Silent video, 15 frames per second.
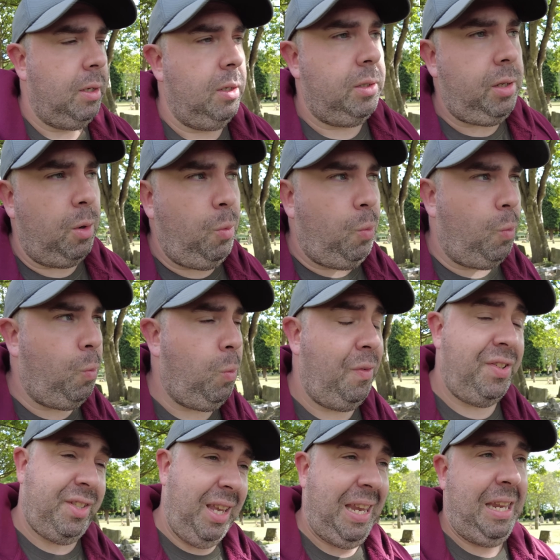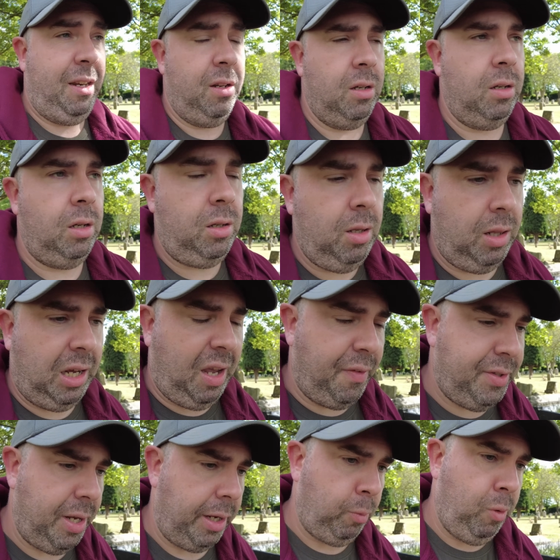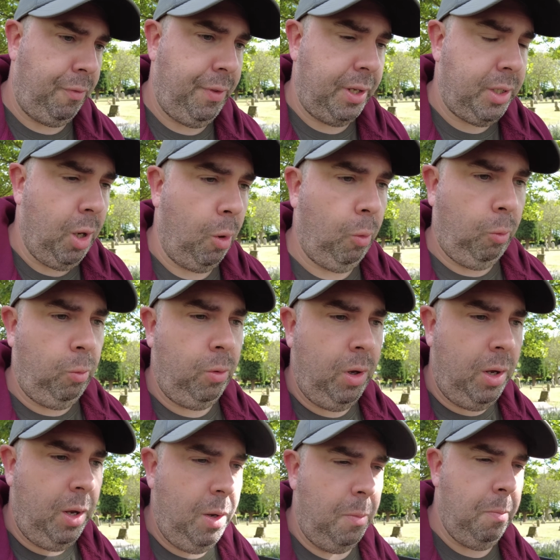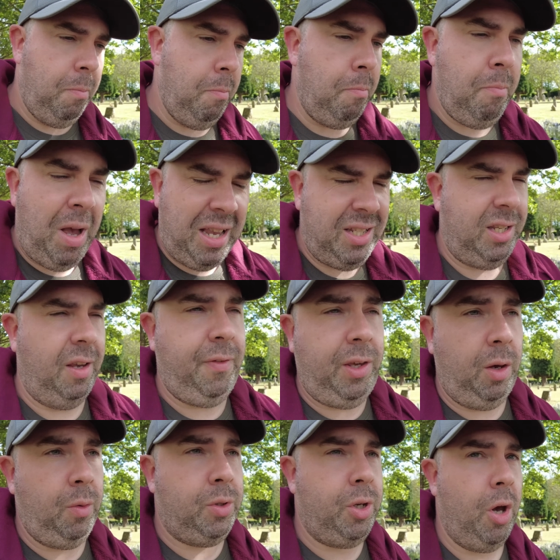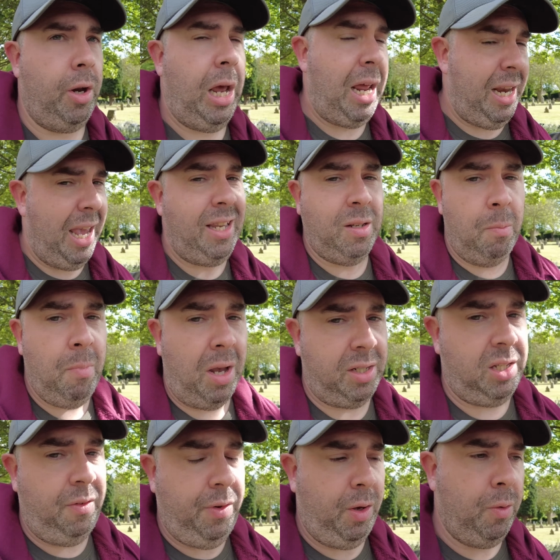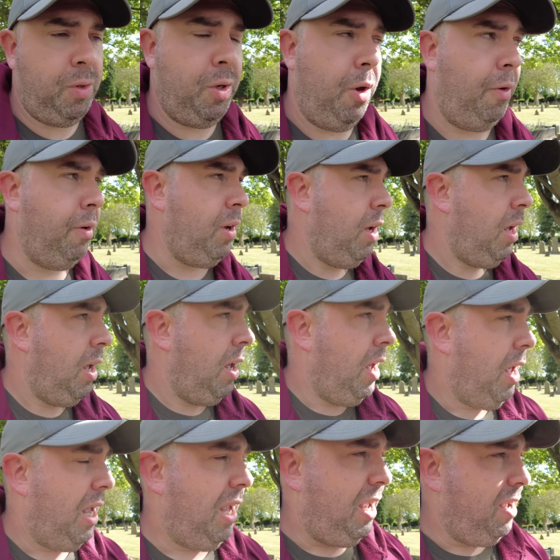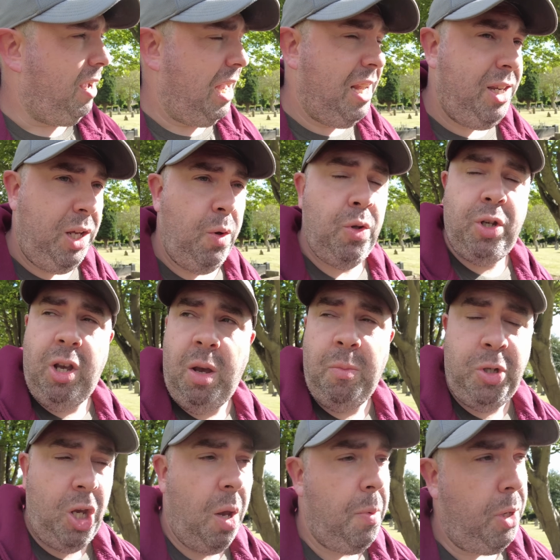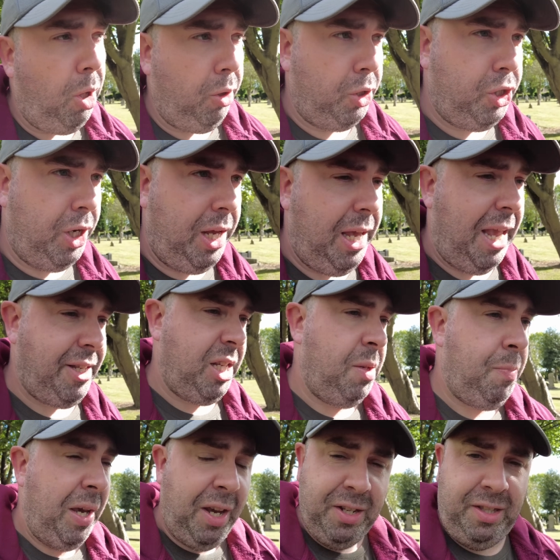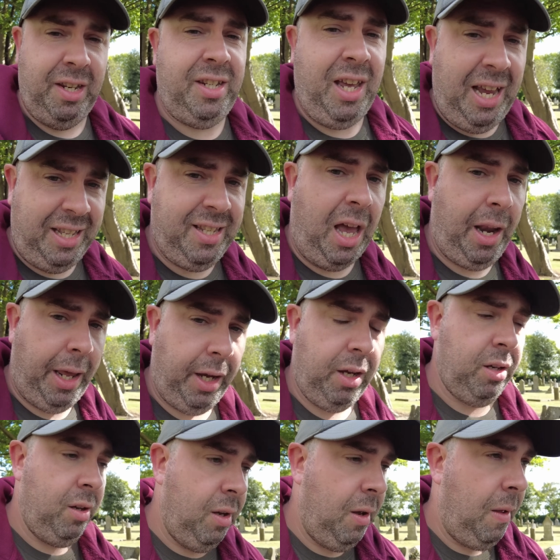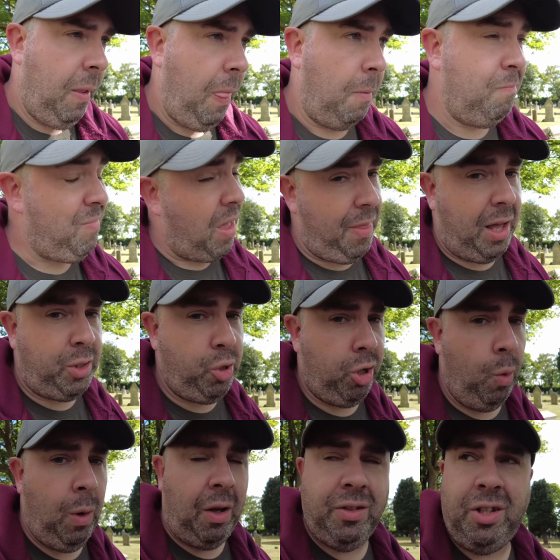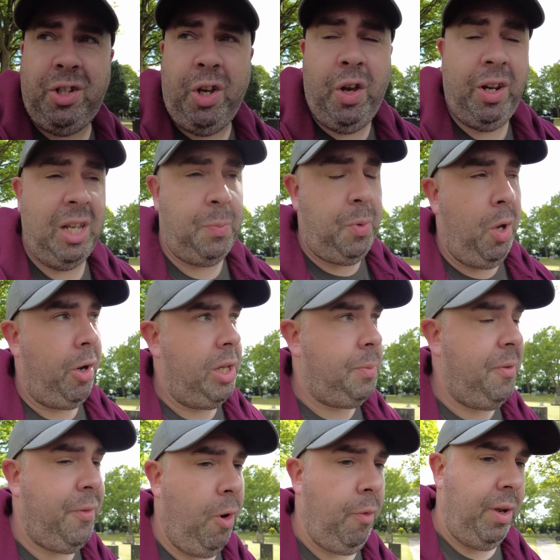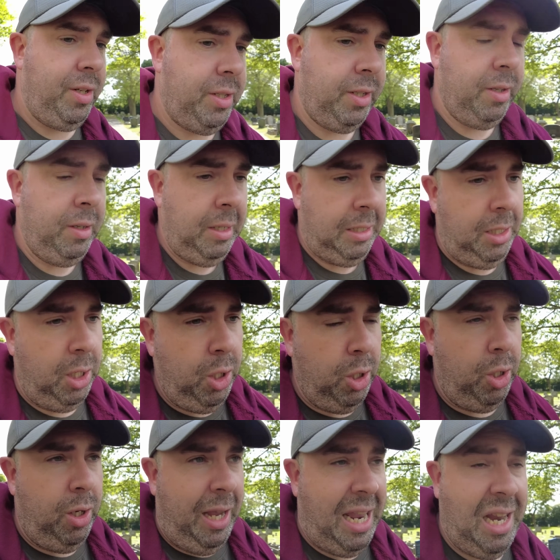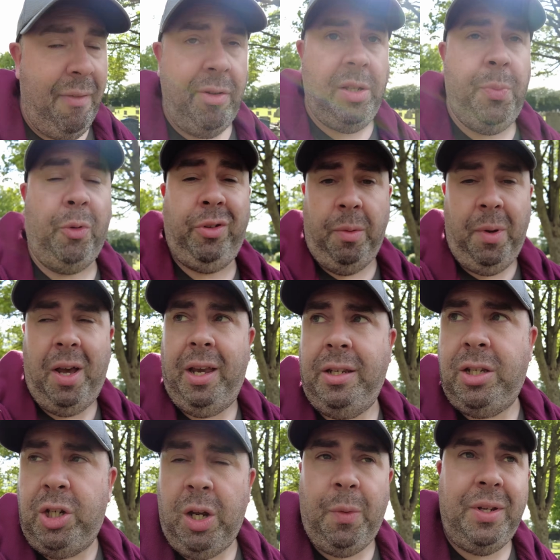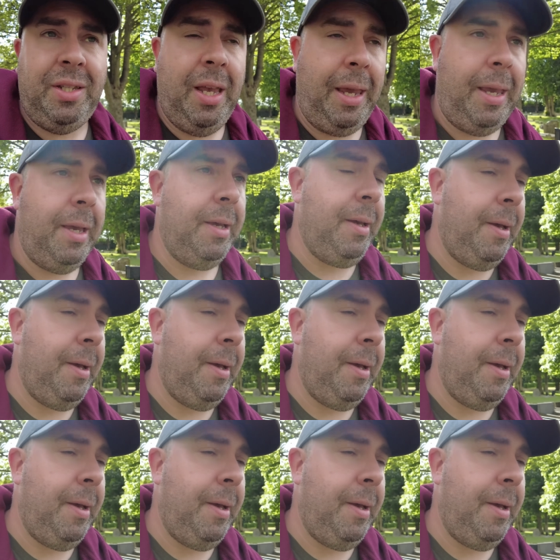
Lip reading: So we've seen, like I've said, with this whole massive U-turn, and it is a massive U-turn. In U-turn terminology, it's as big as the Titanic, and that took a while to turn, let's be honest, before its inevitable demise, shall we say.